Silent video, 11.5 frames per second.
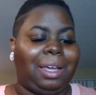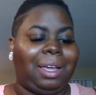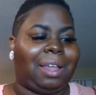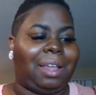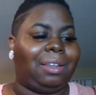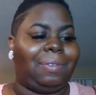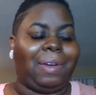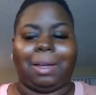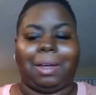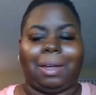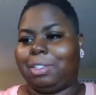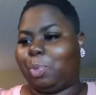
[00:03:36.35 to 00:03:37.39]
I love how
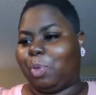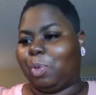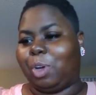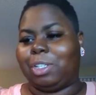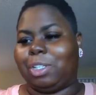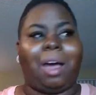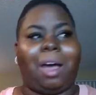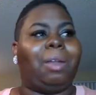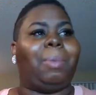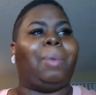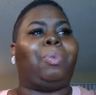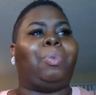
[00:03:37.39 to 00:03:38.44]
I just refer to all of
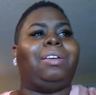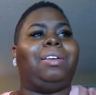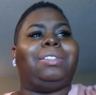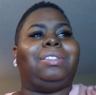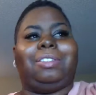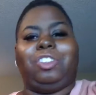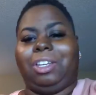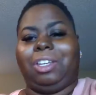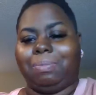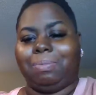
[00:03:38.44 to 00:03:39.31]
my products as a she.